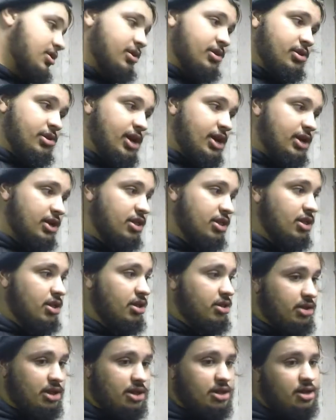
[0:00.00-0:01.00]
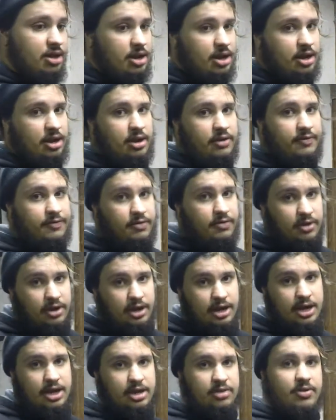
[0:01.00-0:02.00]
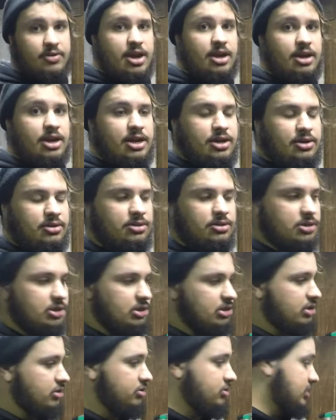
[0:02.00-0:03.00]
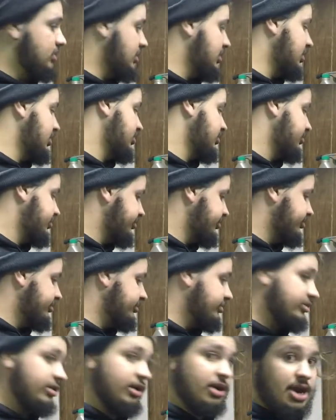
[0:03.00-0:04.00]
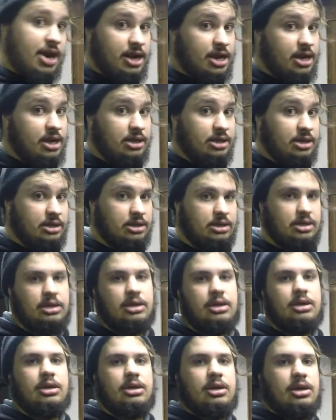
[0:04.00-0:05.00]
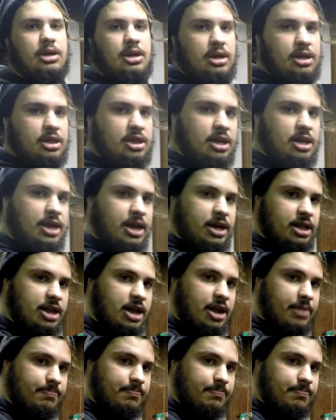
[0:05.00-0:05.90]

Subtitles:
that's all I got for you guys right now. So alrighty, see you next time.